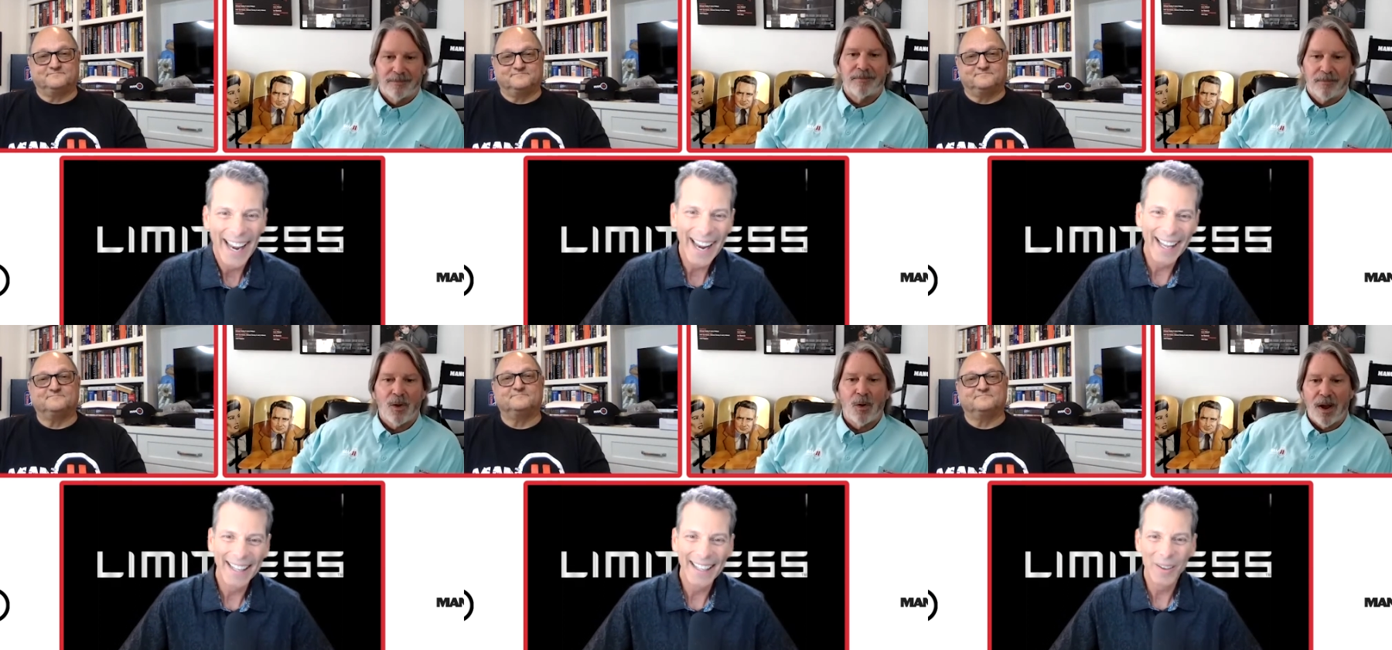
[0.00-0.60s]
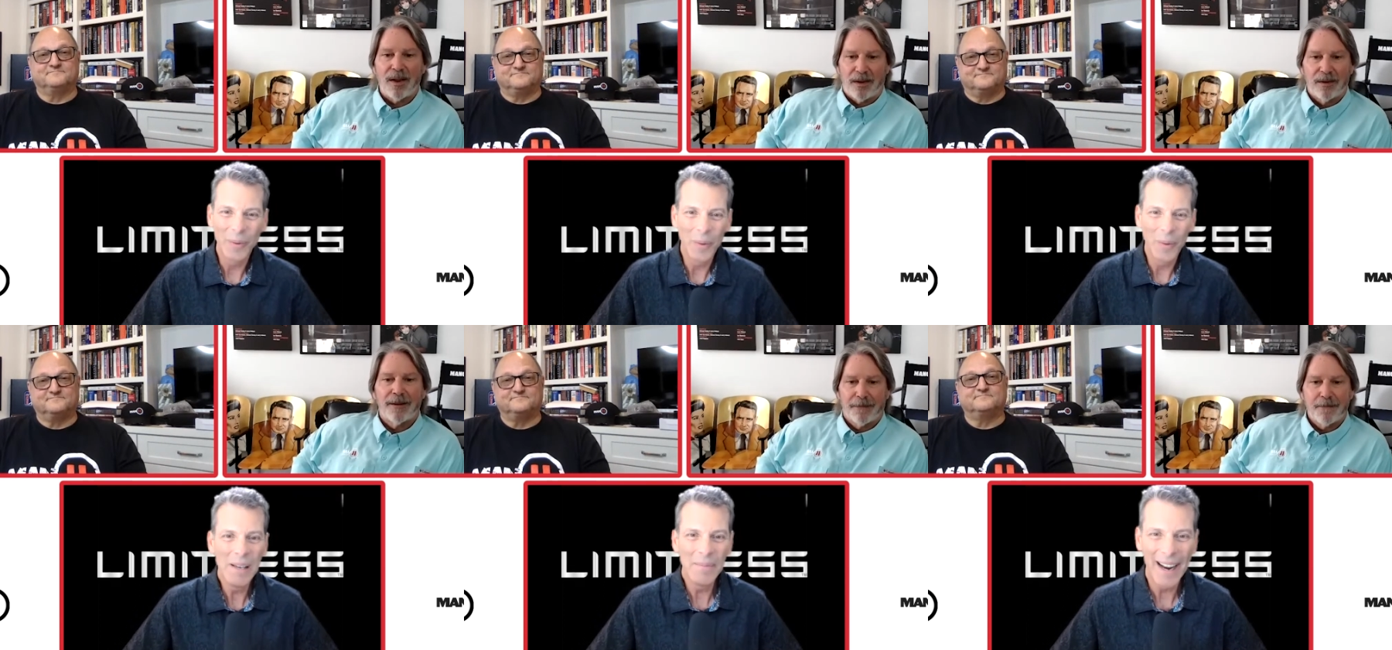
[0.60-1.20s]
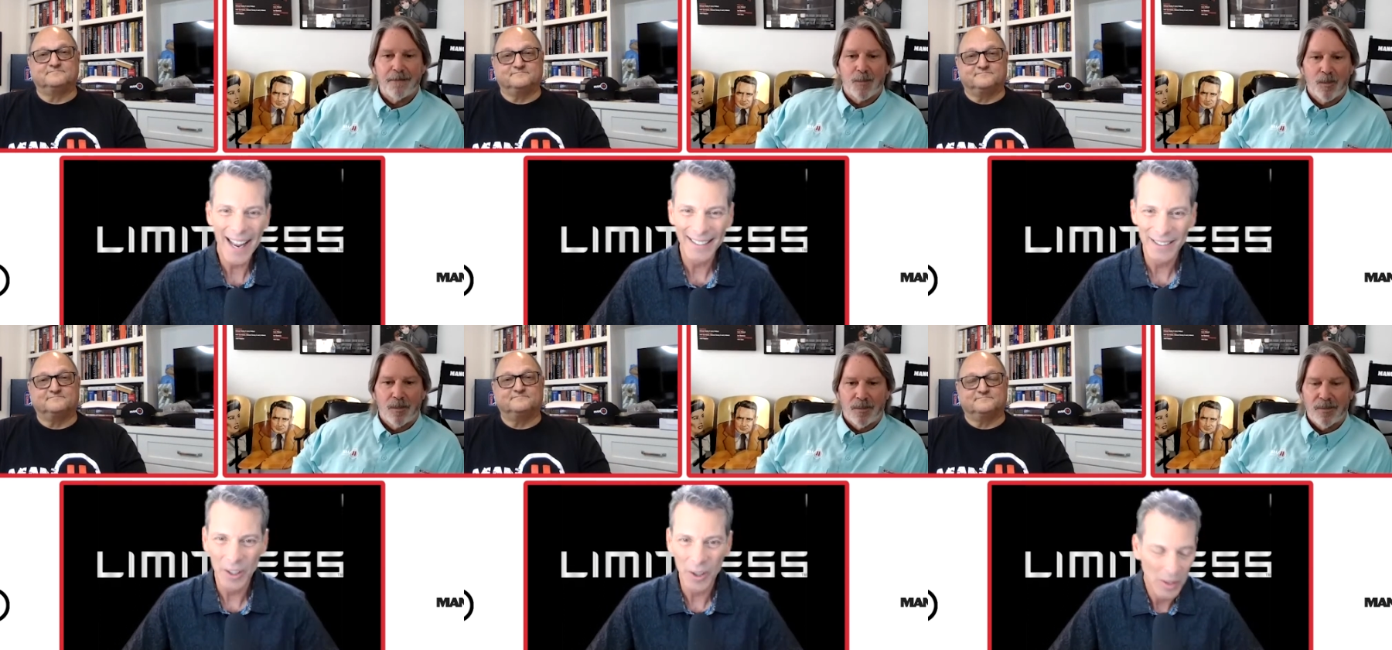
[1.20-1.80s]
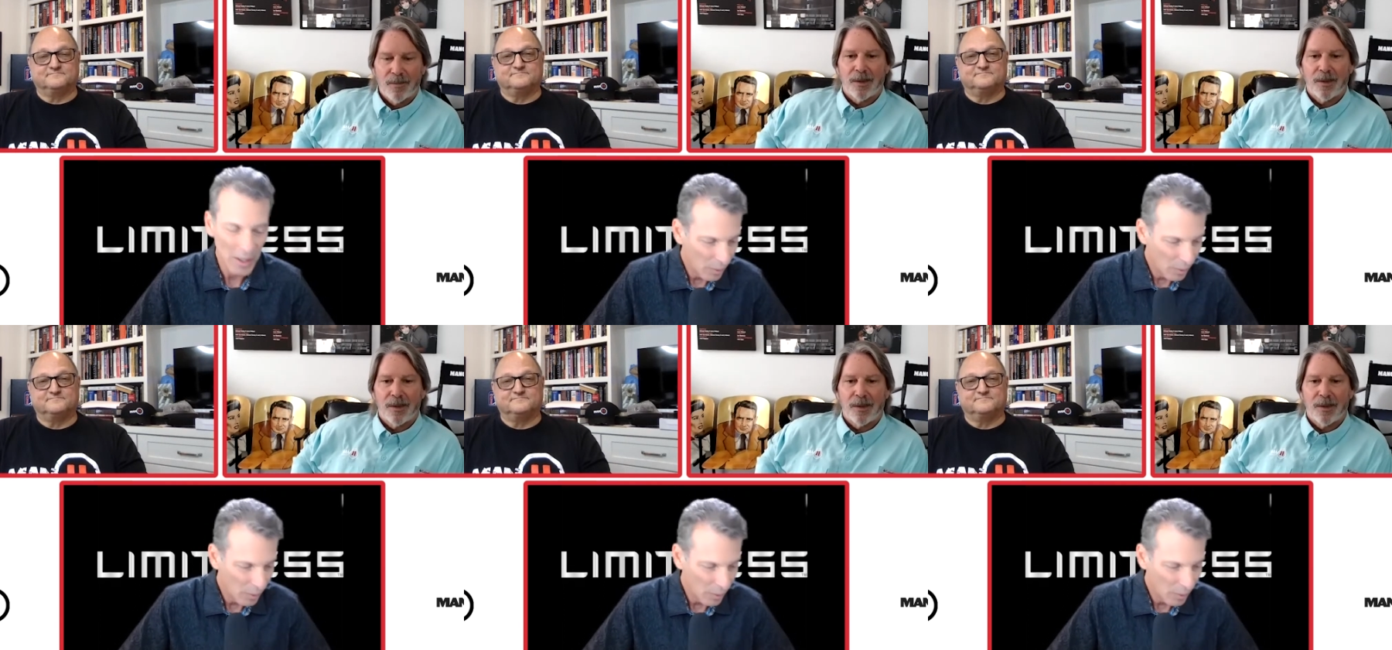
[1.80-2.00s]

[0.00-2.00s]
Speaker 1: And they go, what do you mean by add a zero?